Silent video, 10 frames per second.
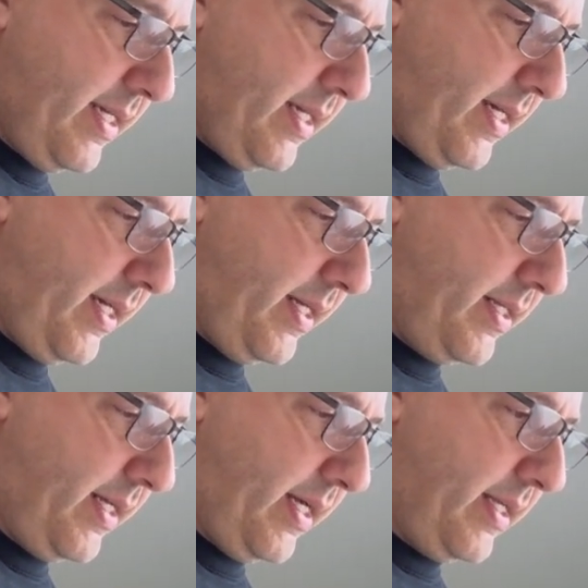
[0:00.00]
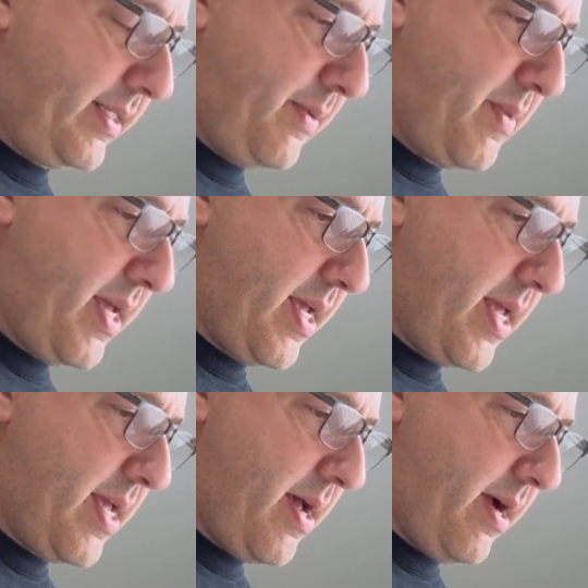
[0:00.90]
And to me,
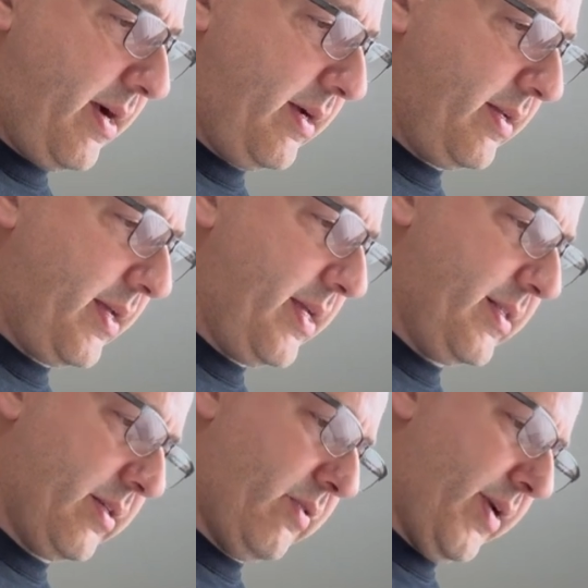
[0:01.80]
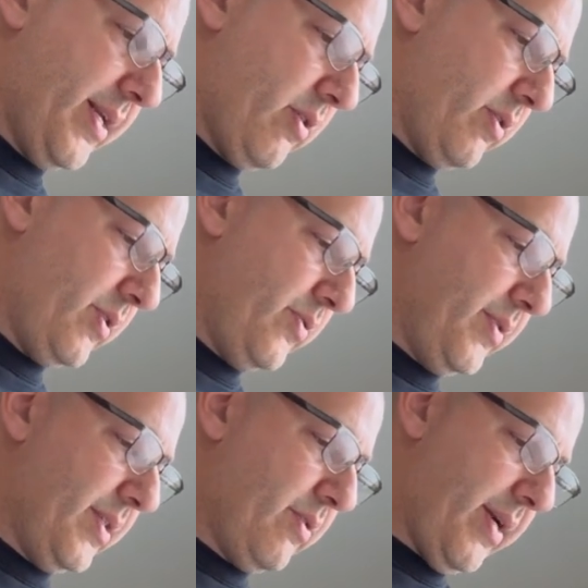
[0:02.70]
he's a great
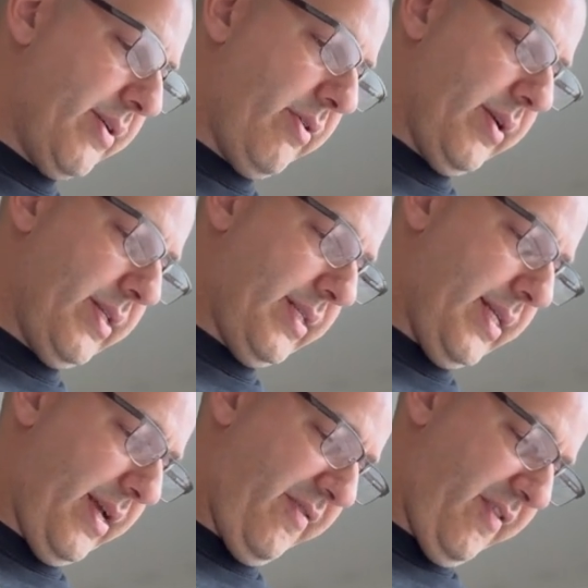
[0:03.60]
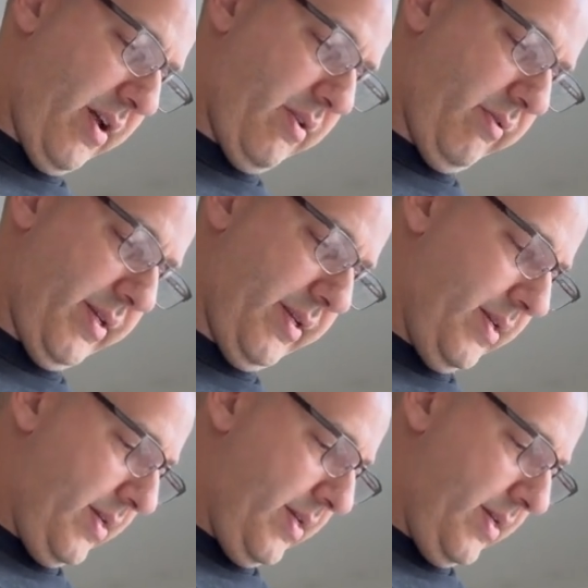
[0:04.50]
cartoonist, great artist that I follow, and